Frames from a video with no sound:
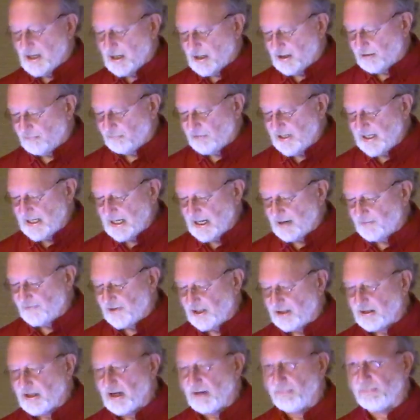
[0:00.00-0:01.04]
we have a
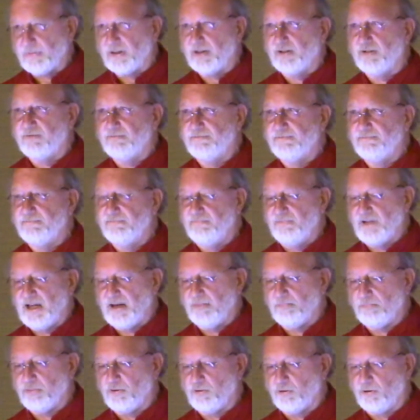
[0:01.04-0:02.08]
couple of
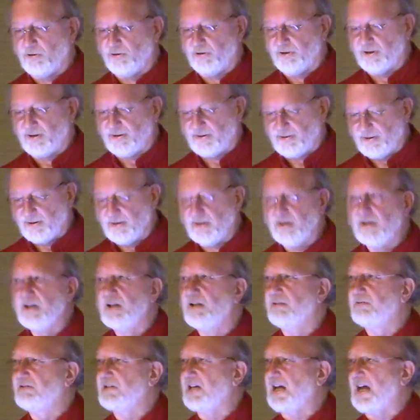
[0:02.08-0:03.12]
important
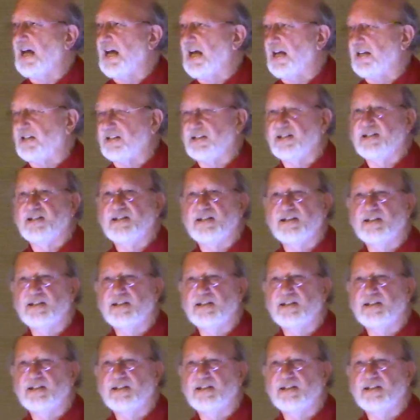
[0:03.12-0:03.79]
tasks